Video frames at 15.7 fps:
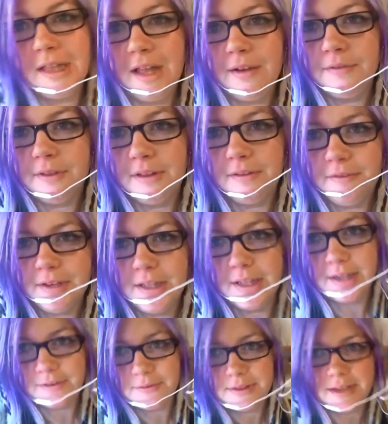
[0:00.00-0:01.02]
loved the
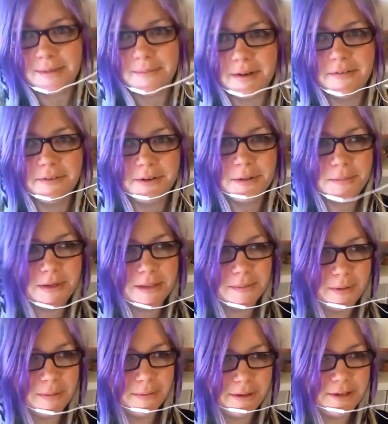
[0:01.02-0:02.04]
feeling of seeing my first piece
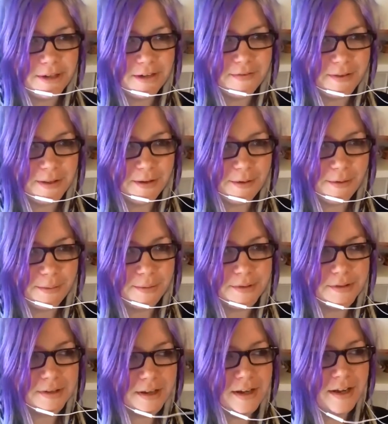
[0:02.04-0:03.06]
published, even though it
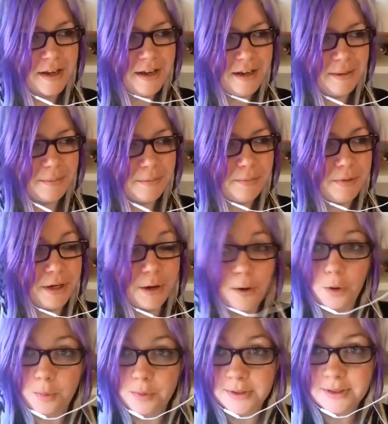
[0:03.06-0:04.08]
was
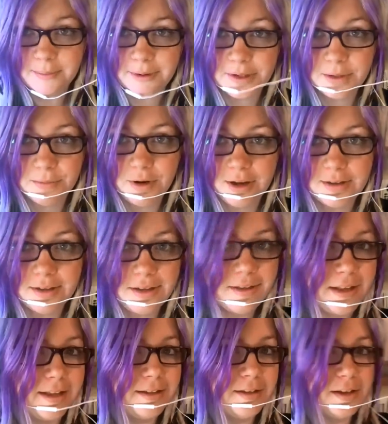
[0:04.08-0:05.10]
open submission process.
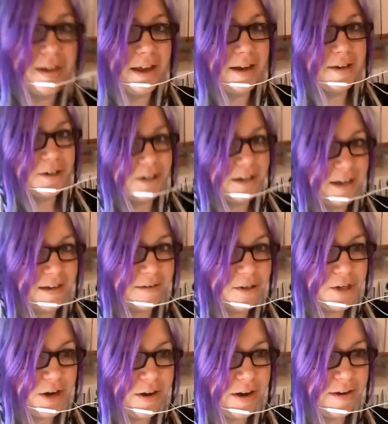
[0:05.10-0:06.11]
That's actually a
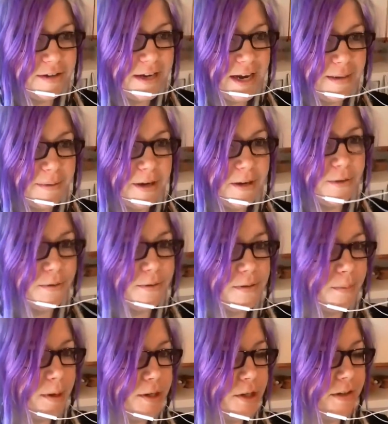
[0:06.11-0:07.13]
shout out to anybody who's
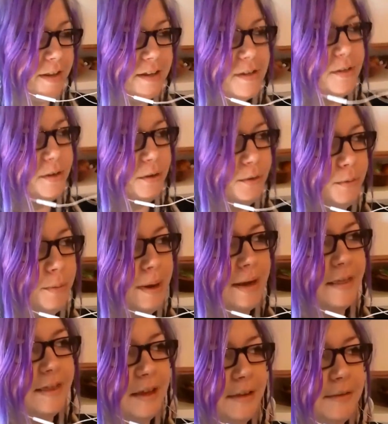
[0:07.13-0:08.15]
watching this or who
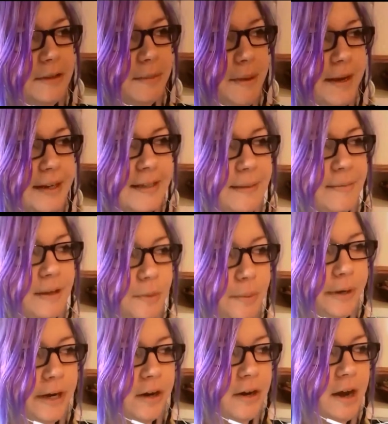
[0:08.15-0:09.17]
might think of submitting something.
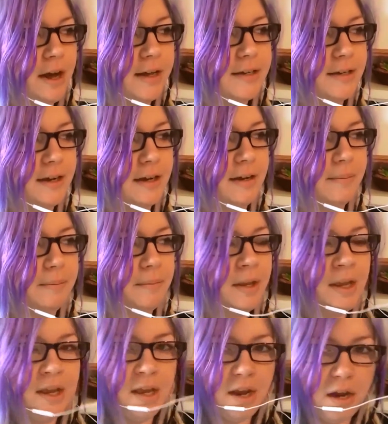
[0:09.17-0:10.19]
We are not an
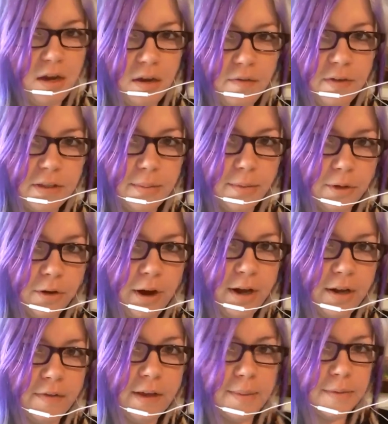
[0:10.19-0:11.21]
invisible
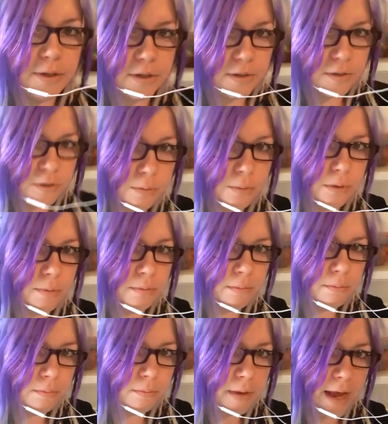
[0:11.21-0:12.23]
crowd of hipsters who will
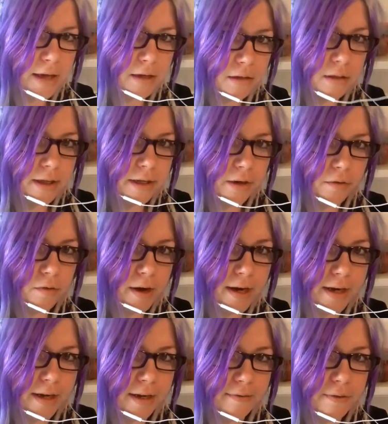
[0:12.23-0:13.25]
heckle at your
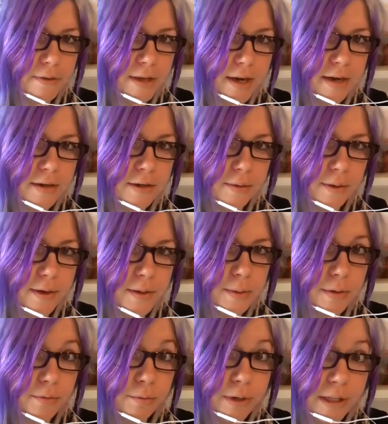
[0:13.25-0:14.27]
writing if you send it to us.
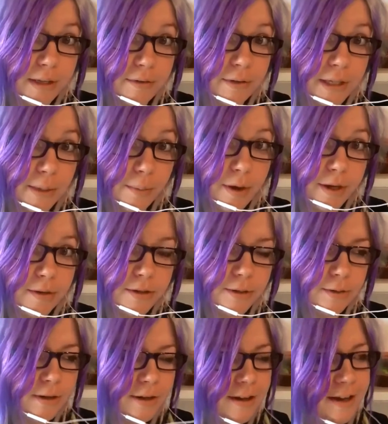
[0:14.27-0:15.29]
We really, really want you
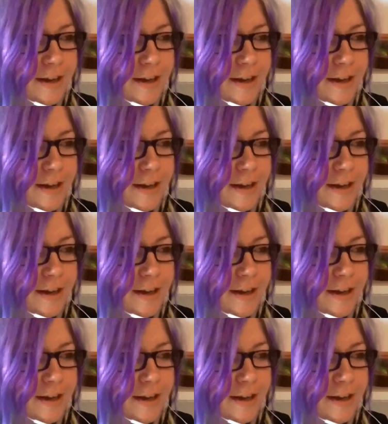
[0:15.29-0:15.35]
to.